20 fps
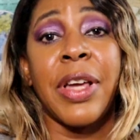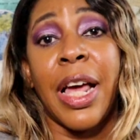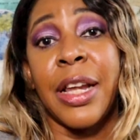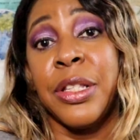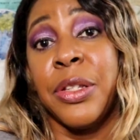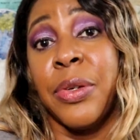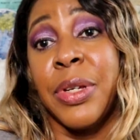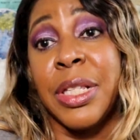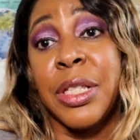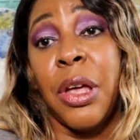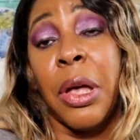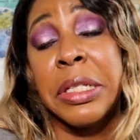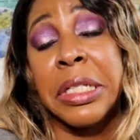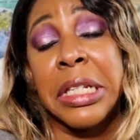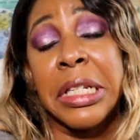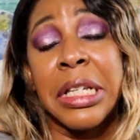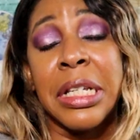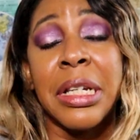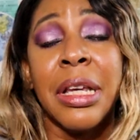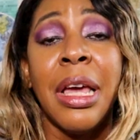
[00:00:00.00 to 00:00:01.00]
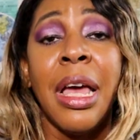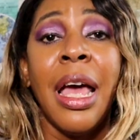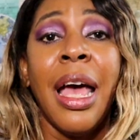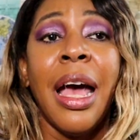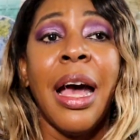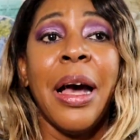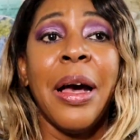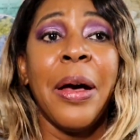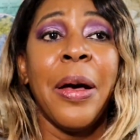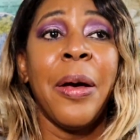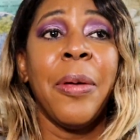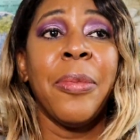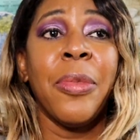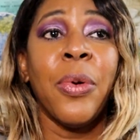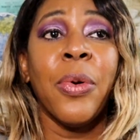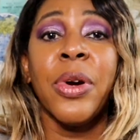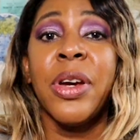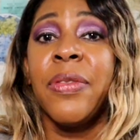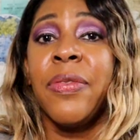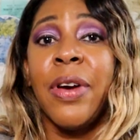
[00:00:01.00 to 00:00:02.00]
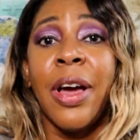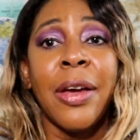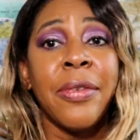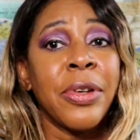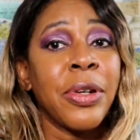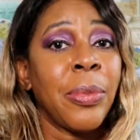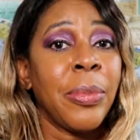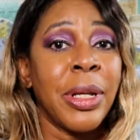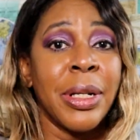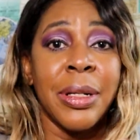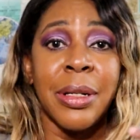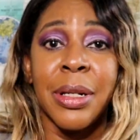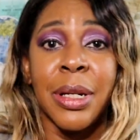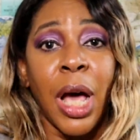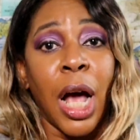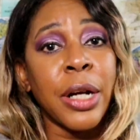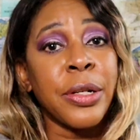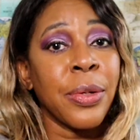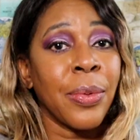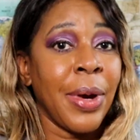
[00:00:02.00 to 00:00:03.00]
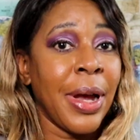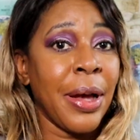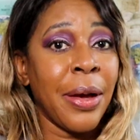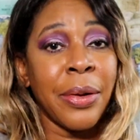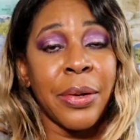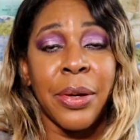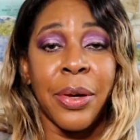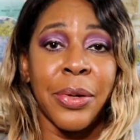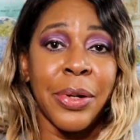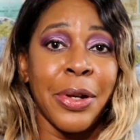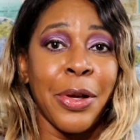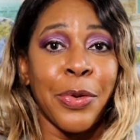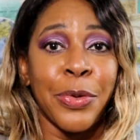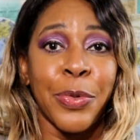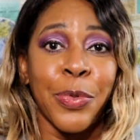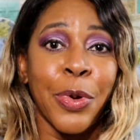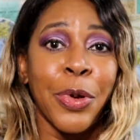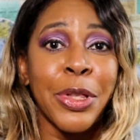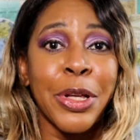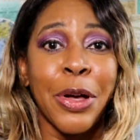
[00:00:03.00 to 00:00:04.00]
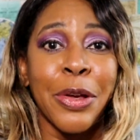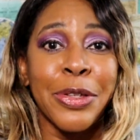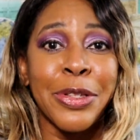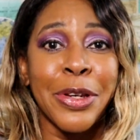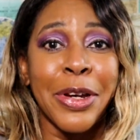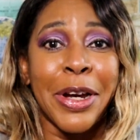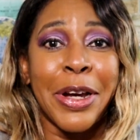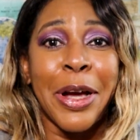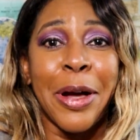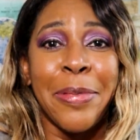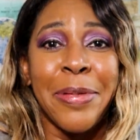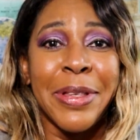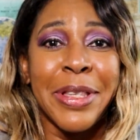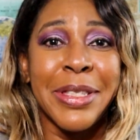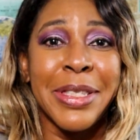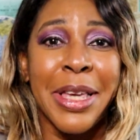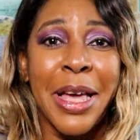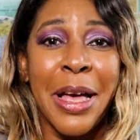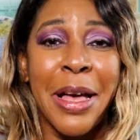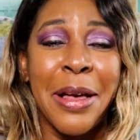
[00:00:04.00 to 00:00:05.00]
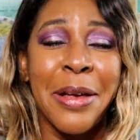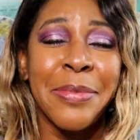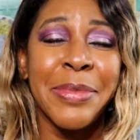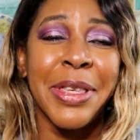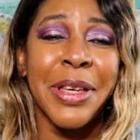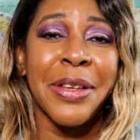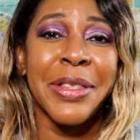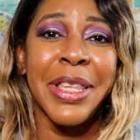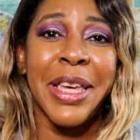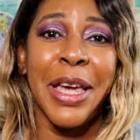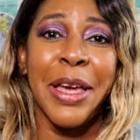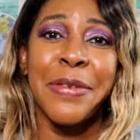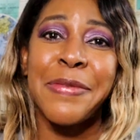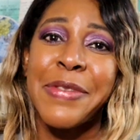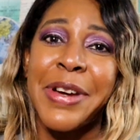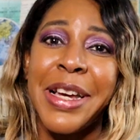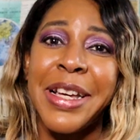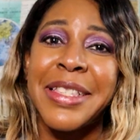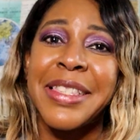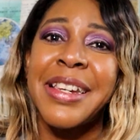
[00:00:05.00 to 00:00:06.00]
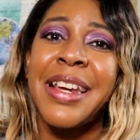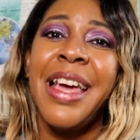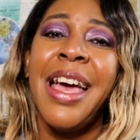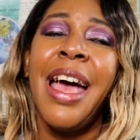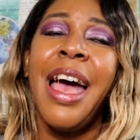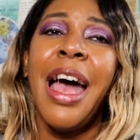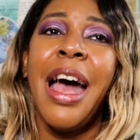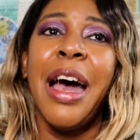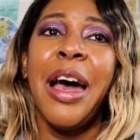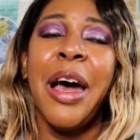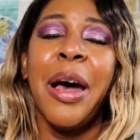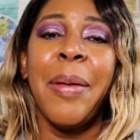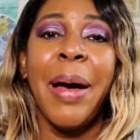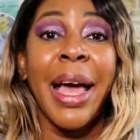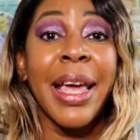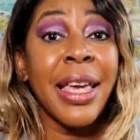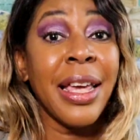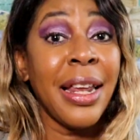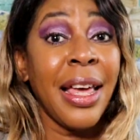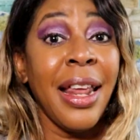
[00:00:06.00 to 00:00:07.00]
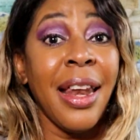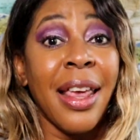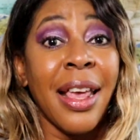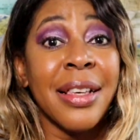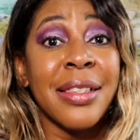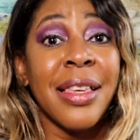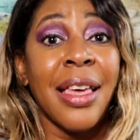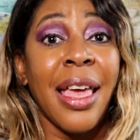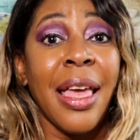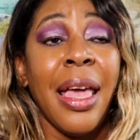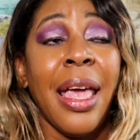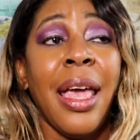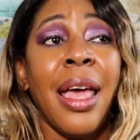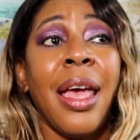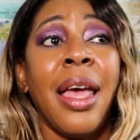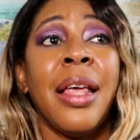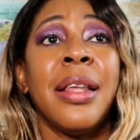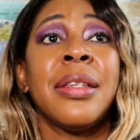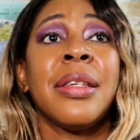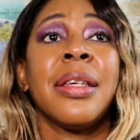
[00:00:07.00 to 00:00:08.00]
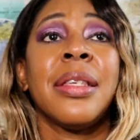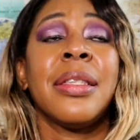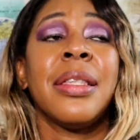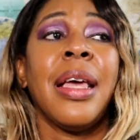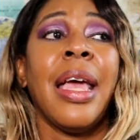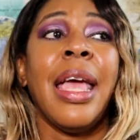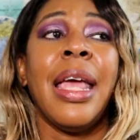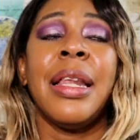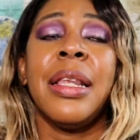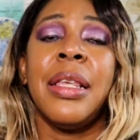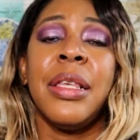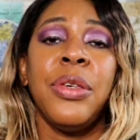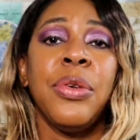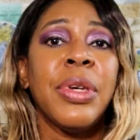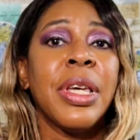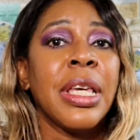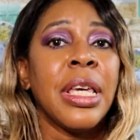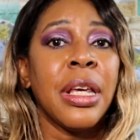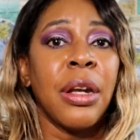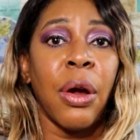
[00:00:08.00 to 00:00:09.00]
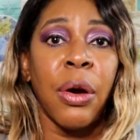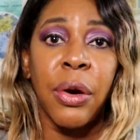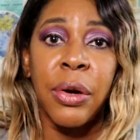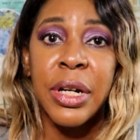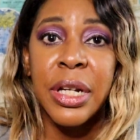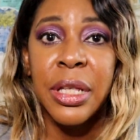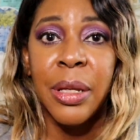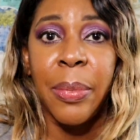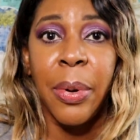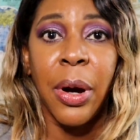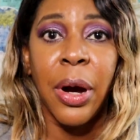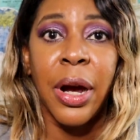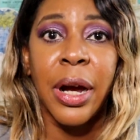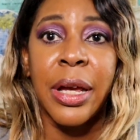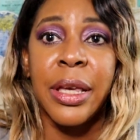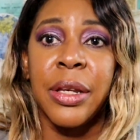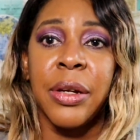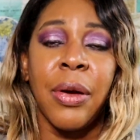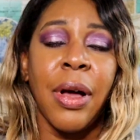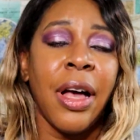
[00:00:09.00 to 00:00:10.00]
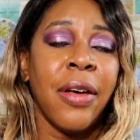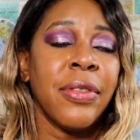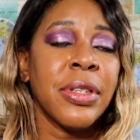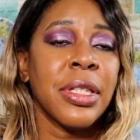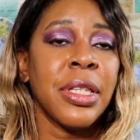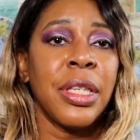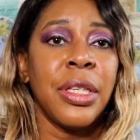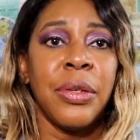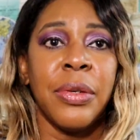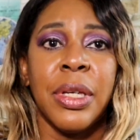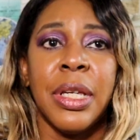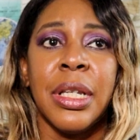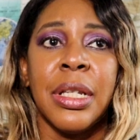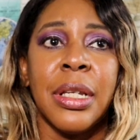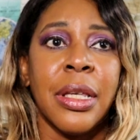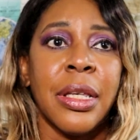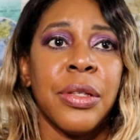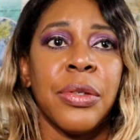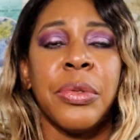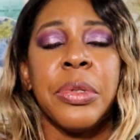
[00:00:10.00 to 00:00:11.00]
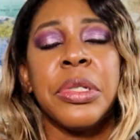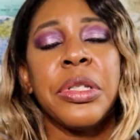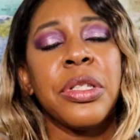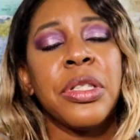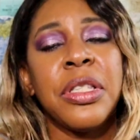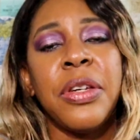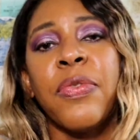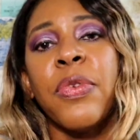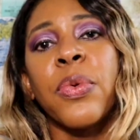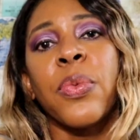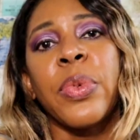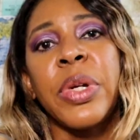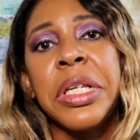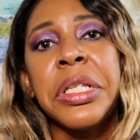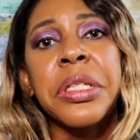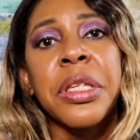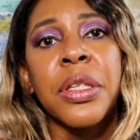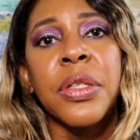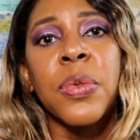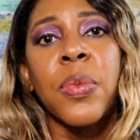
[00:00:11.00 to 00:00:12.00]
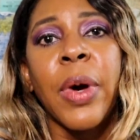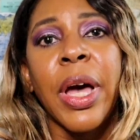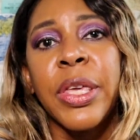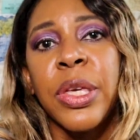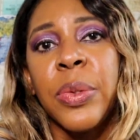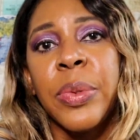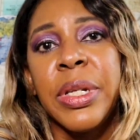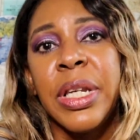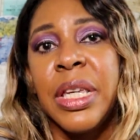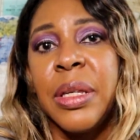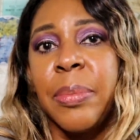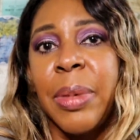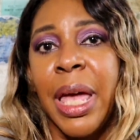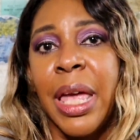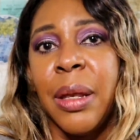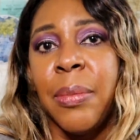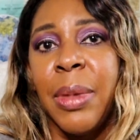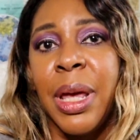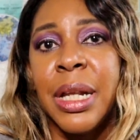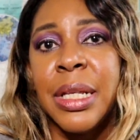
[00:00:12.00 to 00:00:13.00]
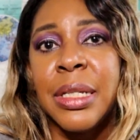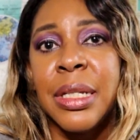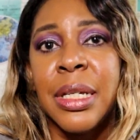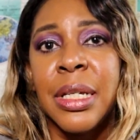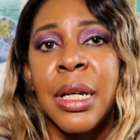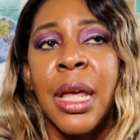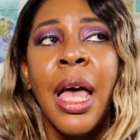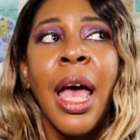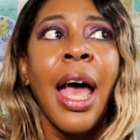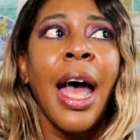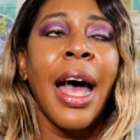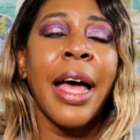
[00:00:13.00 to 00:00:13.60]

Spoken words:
I've gotten too exhausted, or if I've been knocked around on the roller coaster a couple of times on the headrest, I get headaches, and you can get hurt at the park. Obviously you can, just different reasons why you would need pain medicine.